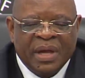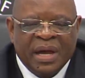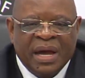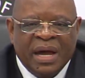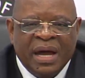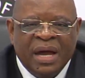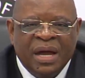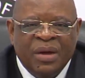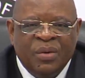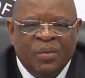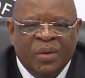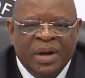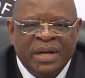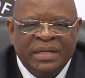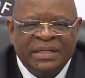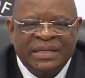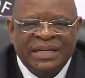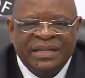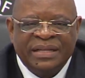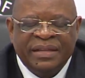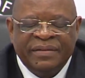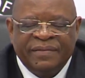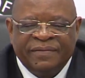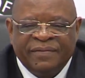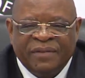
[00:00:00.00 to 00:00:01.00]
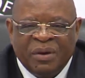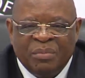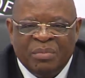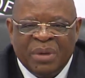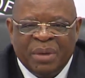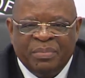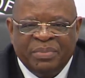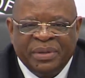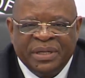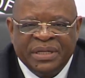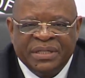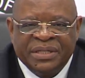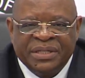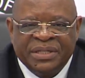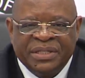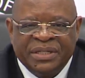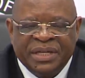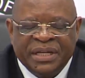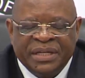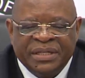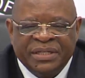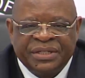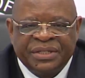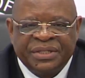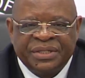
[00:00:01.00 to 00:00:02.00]
I wanted the former
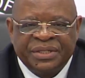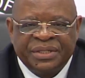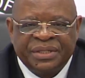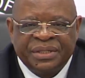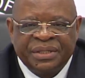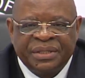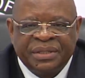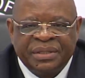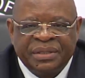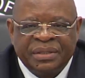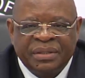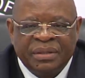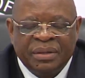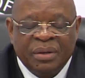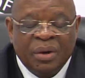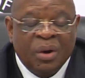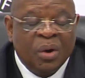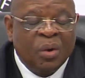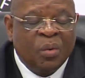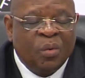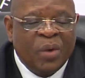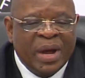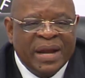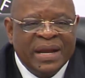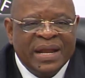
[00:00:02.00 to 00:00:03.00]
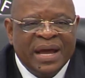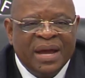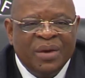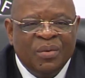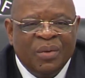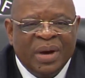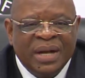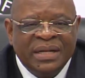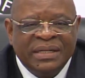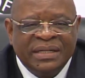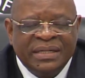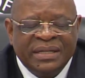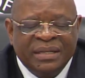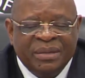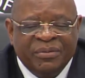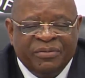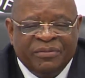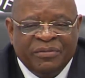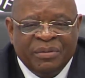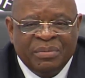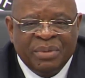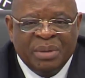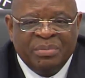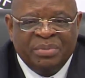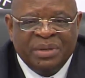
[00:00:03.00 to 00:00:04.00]
president, or when I wanted the
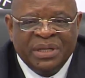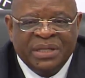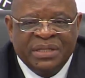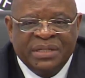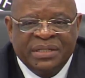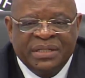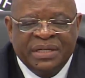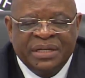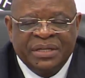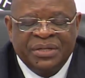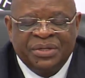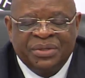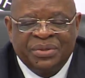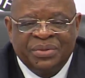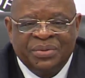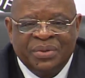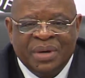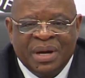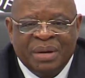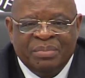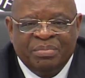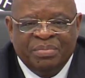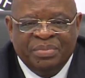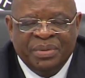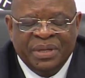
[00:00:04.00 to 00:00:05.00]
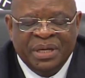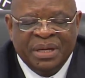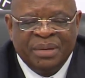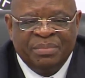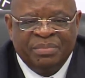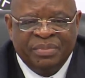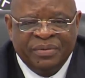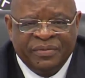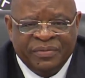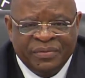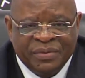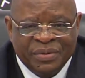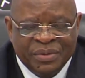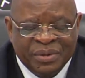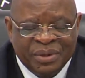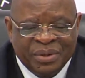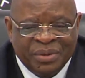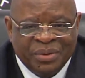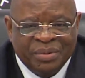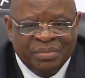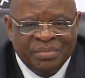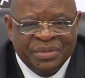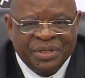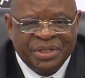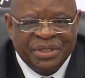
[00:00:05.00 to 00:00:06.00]
former president to appear before the
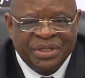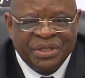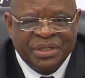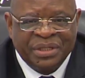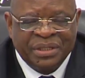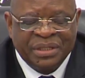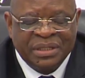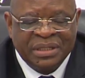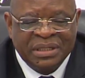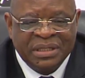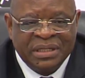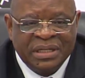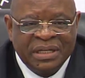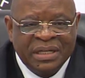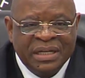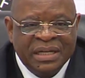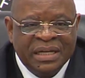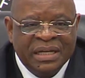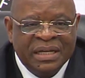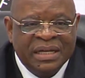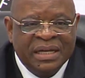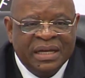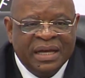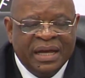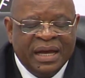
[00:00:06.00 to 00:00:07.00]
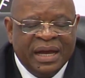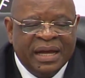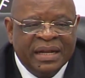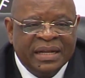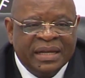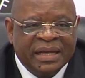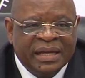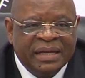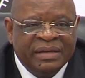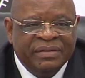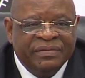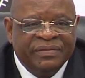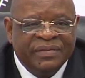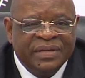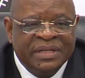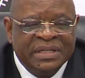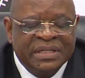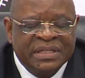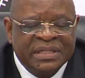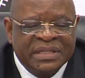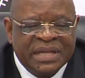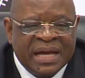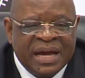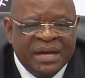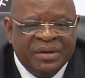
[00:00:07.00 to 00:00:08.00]
commission and give his
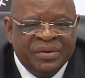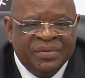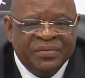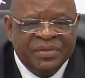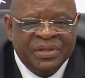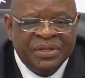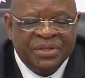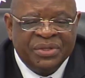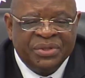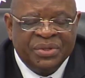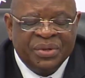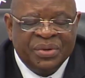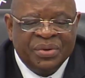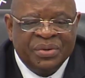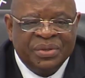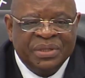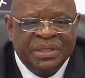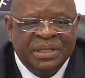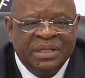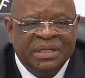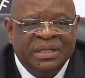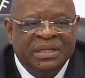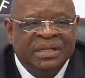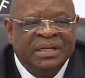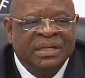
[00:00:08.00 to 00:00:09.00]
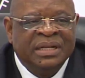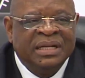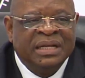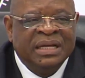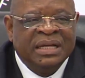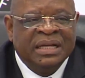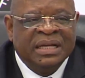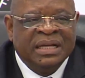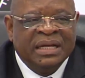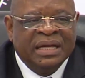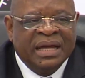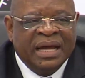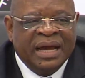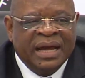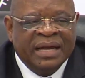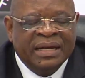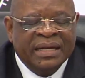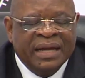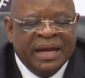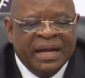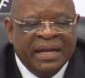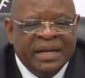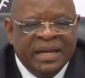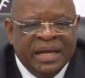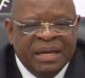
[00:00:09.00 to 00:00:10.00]
side of the story and
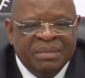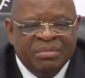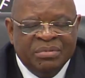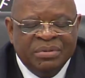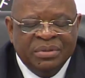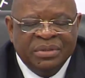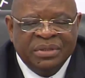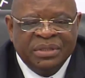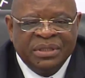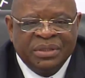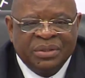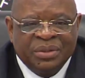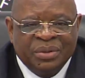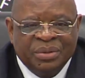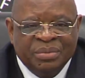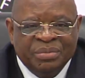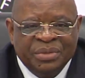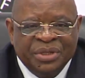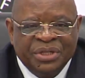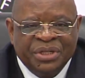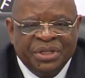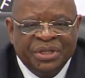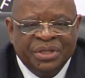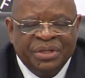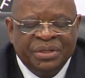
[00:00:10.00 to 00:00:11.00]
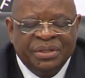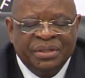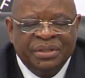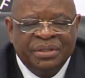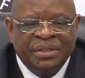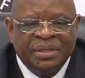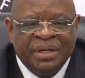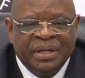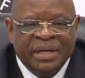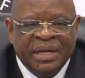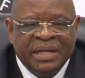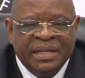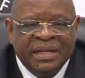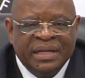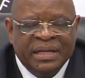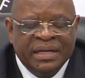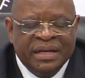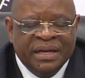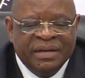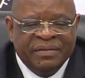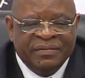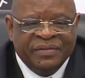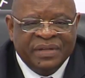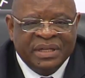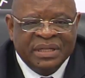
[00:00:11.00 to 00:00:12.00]
enable the commission and the
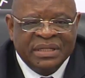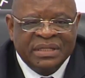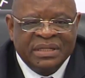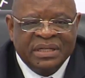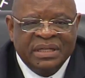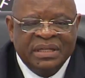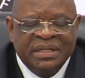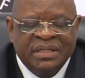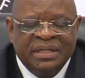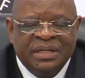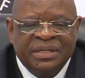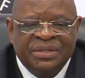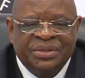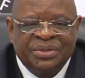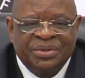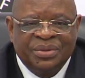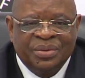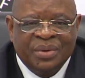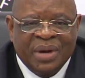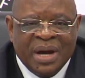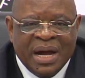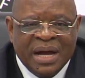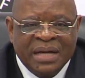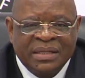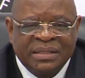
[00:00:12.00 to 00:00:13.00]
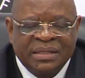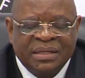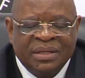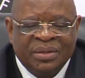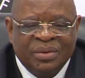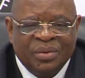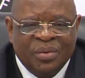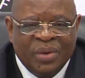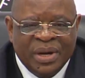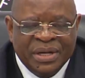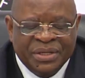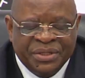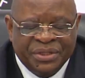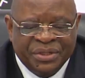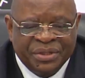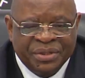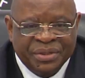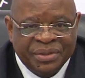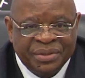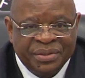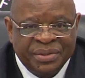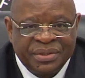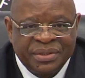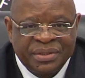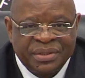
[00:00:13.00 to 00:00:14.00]
evidence leaders to ask
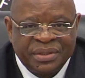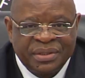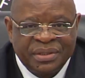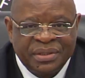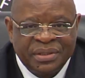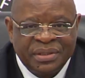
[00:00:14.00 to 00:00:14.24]
questions,